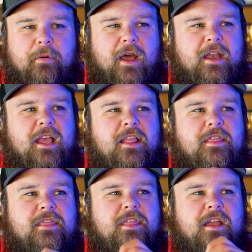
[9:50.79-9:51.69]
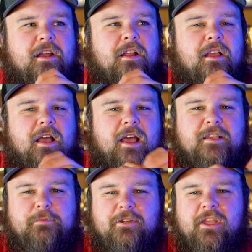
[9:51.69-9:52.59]
But they're
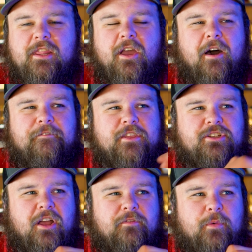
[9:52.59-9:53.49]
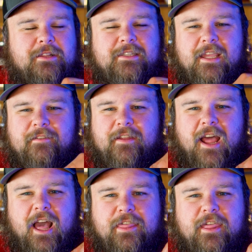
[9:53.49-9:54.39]
especially the off-the-shelf ones even,
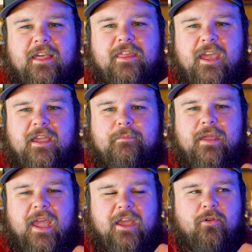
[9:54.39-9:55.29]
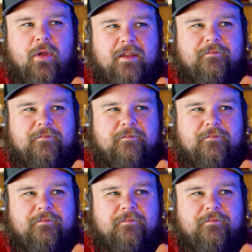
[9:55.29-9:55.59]
I think they can be a great